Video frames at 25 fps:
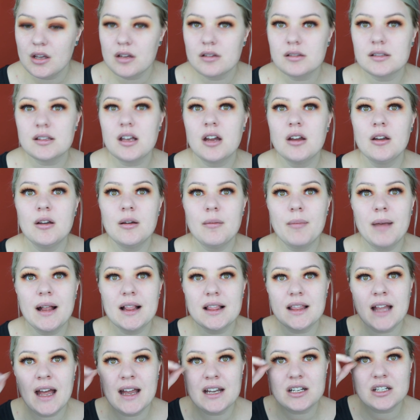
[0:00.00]
so my
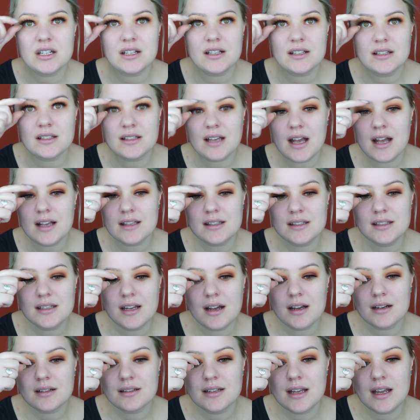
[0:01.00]
lashes are
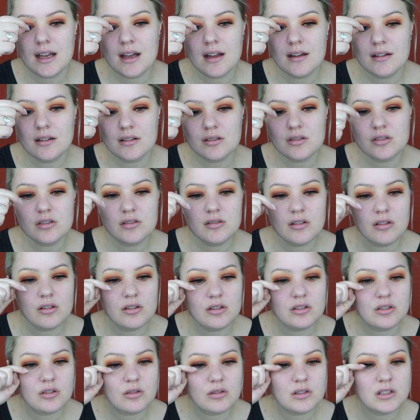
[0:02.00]
stuck down,
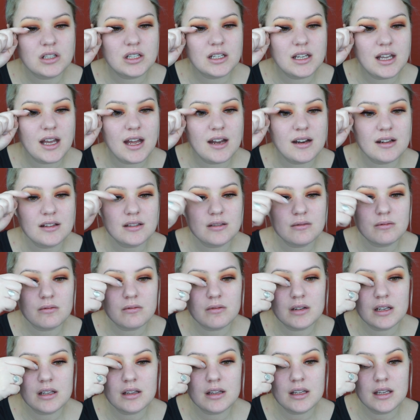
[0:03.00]
so dodgy, and it's
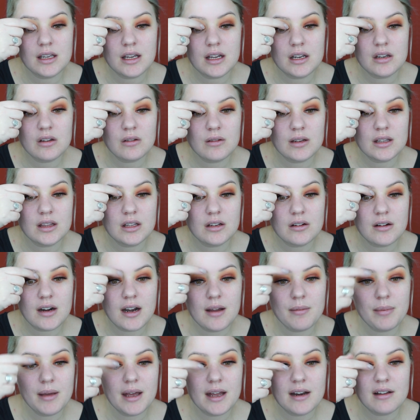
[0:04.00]
really annoyed the
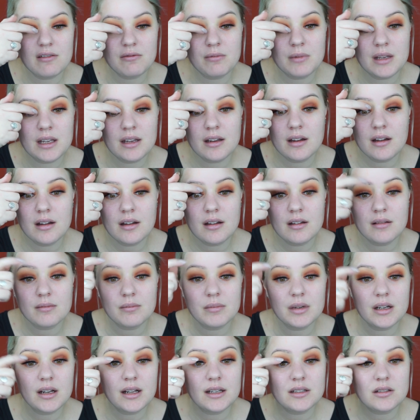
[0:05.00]
crap out of me,
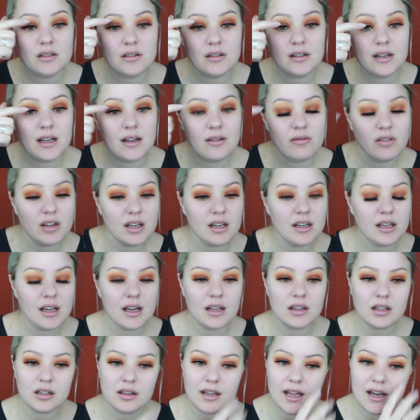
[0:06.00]
but I don't have any
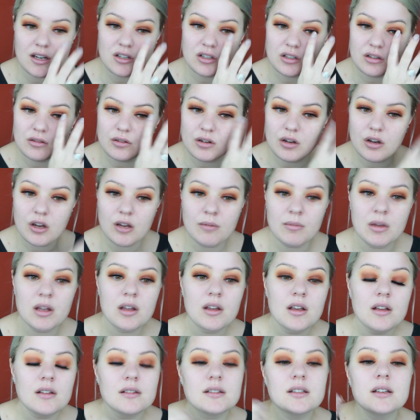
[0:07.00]
other lash glue at home,
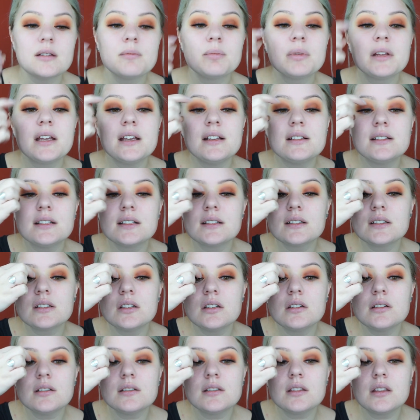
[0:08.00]
so please
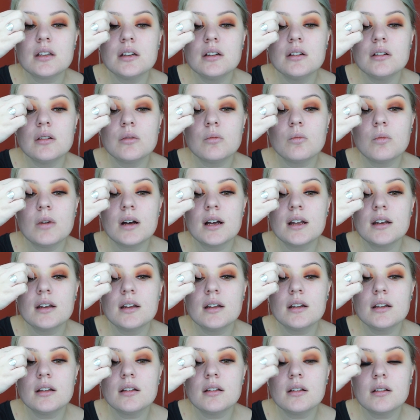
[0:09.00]
excuse the
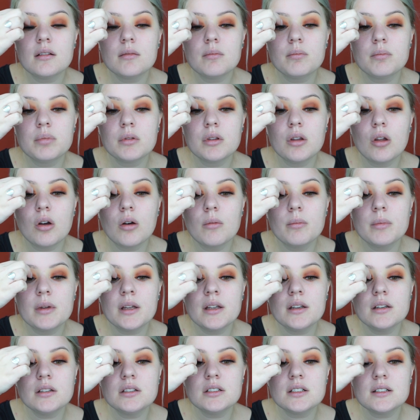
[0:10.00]
one blob
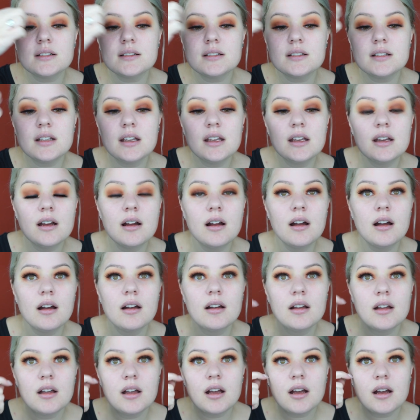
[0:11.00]
just here
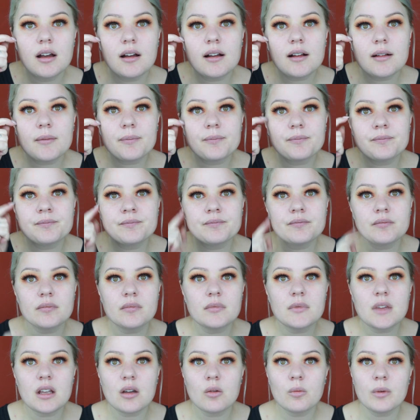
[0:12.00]

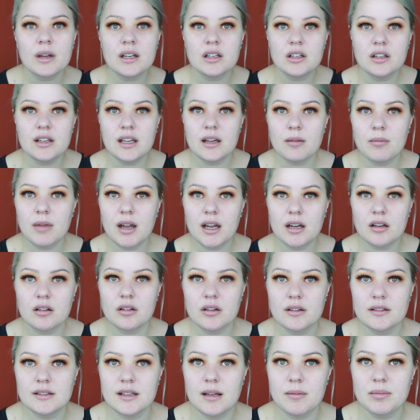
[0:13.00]
when you get my
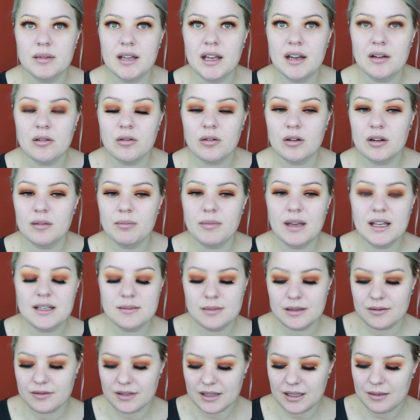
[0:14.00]
close-up later on. It makes
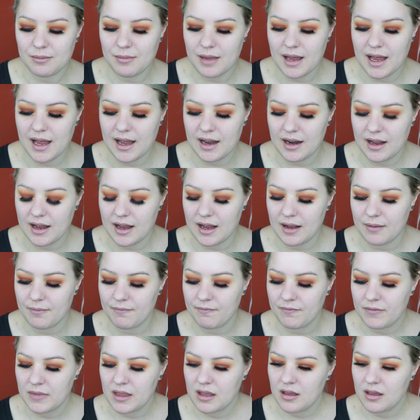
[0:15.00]
me really mad.